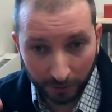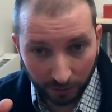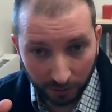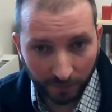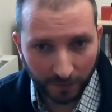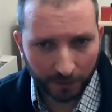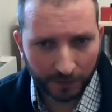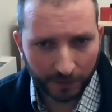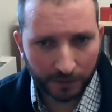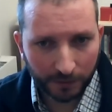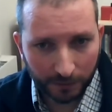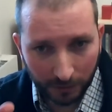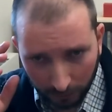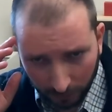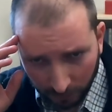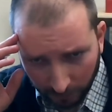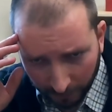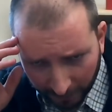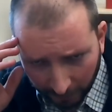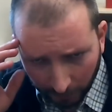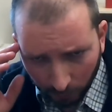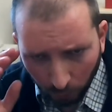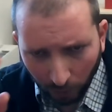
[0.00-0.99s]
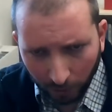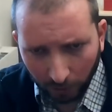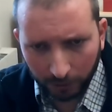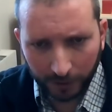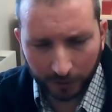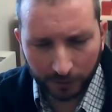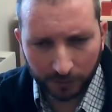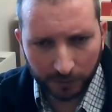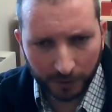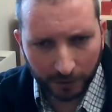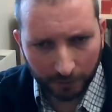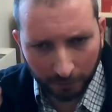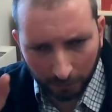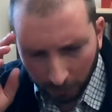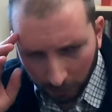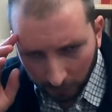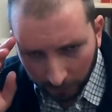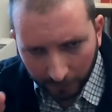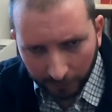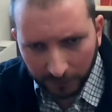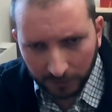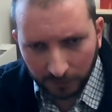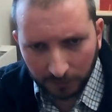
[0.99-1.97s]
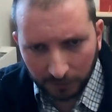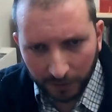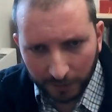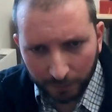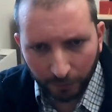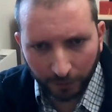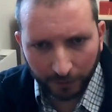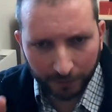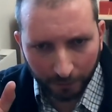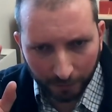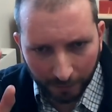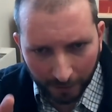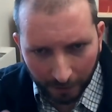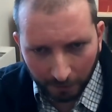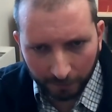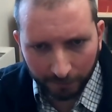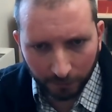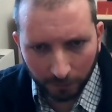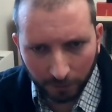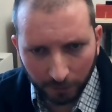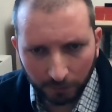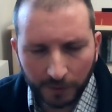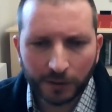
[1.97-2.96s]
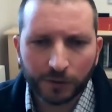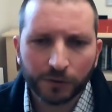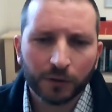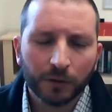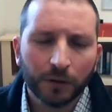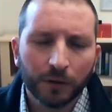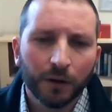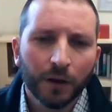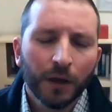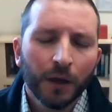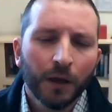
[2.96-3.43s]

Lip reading: It's very, it's very well considered. It's very deliberate. They're there for a reason.